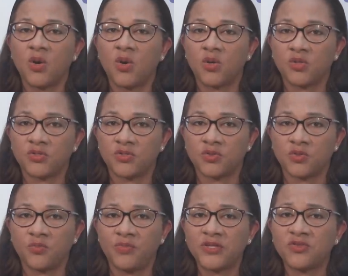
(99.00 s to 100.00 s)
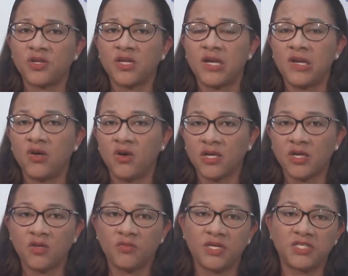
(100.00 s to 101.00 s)
Also, based on the long
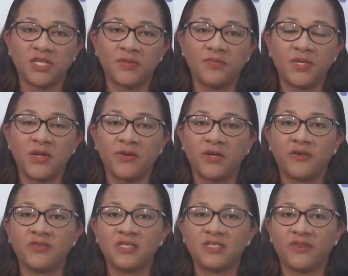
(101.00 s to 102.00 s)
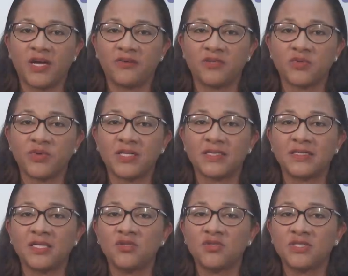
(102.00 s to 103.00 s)
incubation period of this virus, we
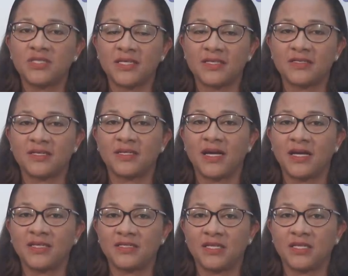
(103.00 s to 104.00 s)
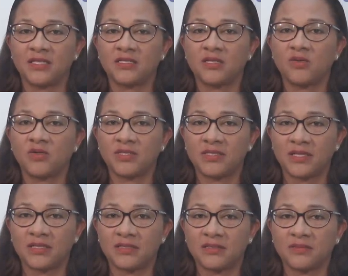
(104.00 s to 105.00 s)
continue to test and isolate
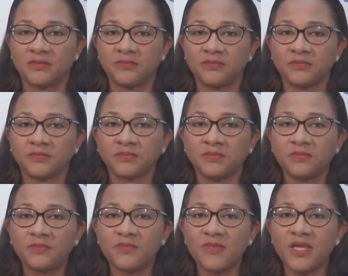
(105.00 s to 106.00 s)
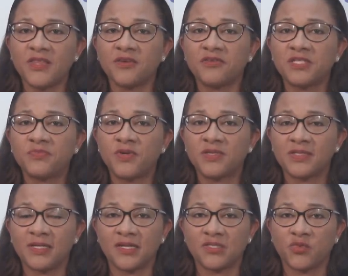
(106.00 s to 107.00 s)
contacts. The response
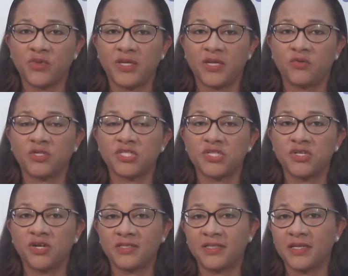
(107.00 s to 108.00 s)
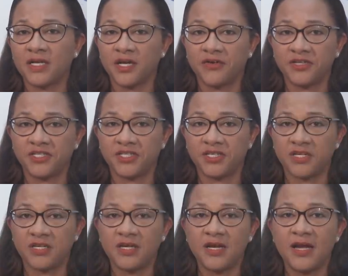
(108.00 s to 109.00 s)
last weekend was not encouraging
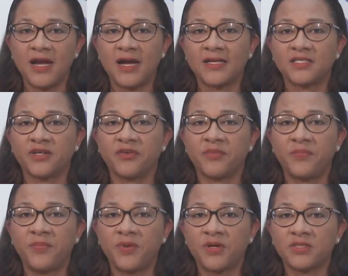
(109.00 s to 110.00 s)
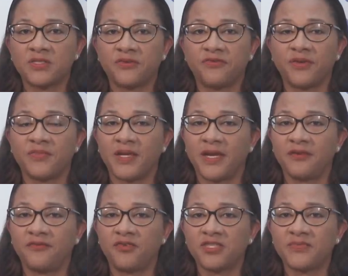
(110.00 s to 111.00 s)
as the reports from the
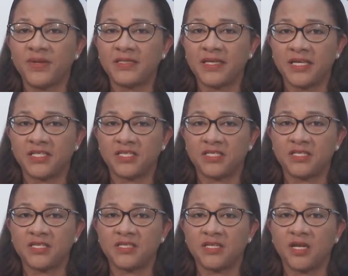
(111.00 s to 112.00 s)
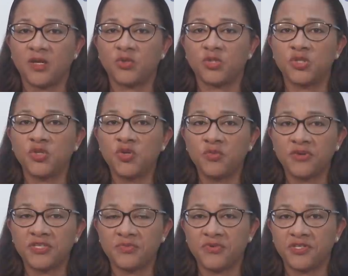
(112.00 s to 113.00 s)
enforcement agencies include
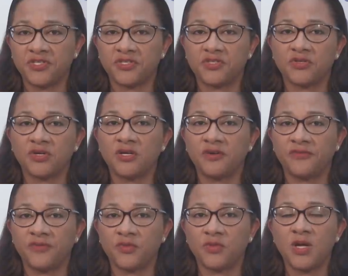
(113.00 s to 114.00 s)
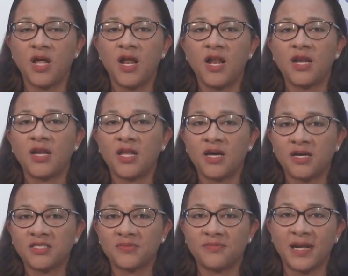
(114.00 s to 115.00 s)
numerous breaches to curfew,
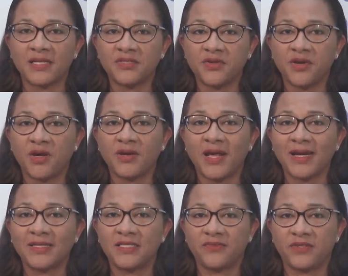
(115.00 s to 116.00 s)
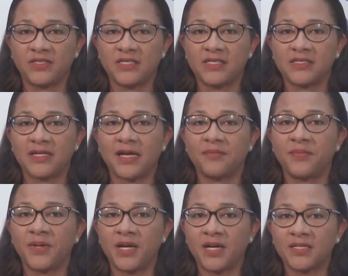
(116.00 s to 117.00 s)
large mass crowd activities at
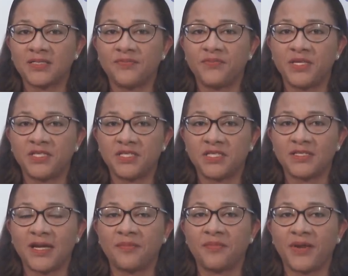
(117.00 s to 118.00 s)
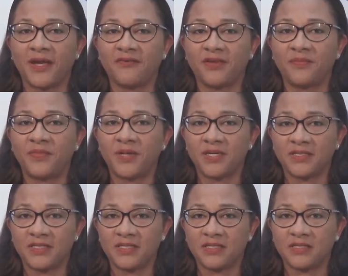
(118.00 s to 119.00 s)
bars, beaches, and private
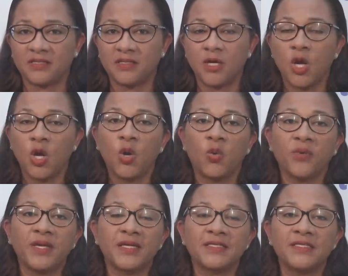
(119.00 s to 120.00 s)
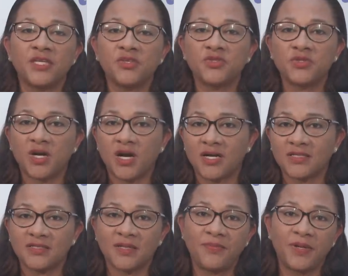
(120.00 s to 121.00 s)
parties. We continue to
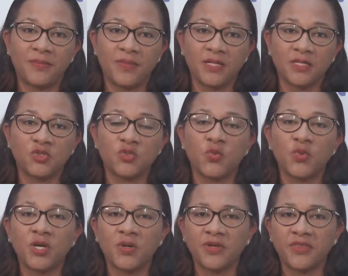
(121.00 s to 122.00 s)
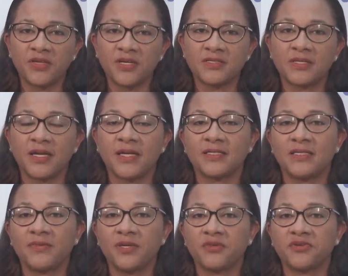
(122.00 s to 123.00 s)
ask the public to work with us and
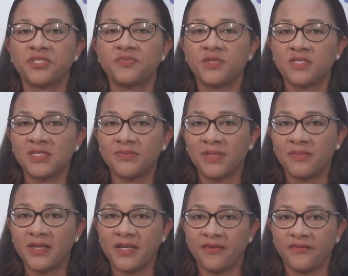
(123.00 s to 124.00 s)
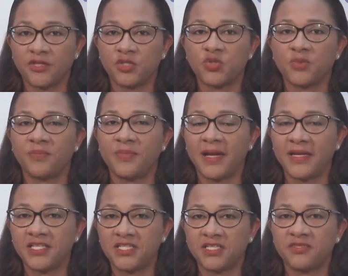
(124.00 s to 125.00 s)
exhibit responsible behavior to
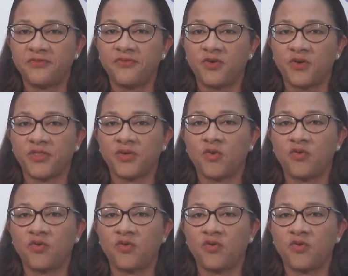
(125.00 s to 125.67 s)
manage this fourth